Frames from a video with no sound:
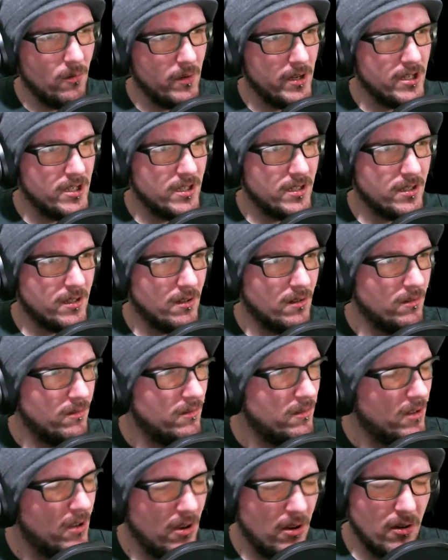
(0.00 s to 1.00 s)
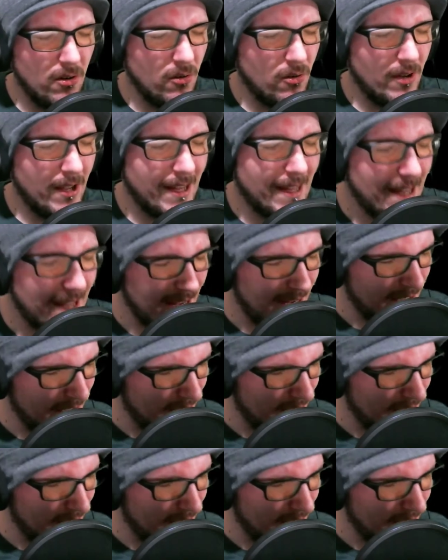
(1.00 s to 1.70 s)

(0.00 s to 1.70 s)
we just go, no, I can't